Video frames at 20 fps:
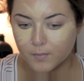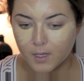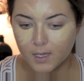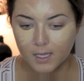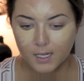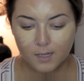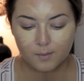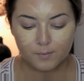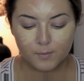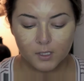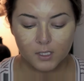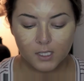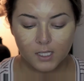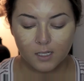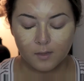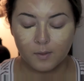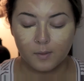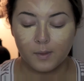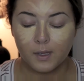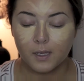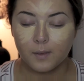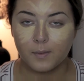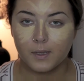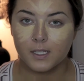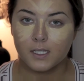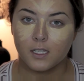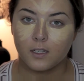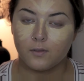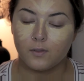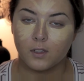And I'm just going to be making
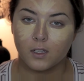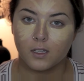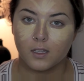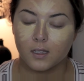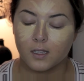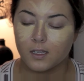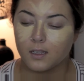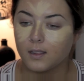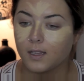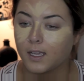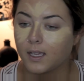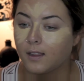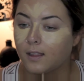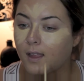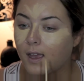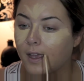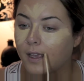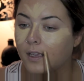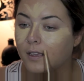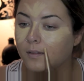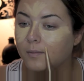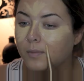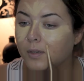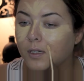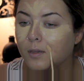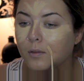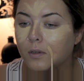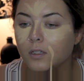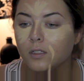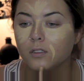myself look like a lion,
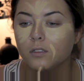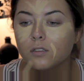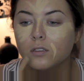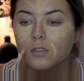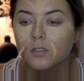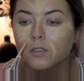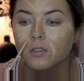pretty much.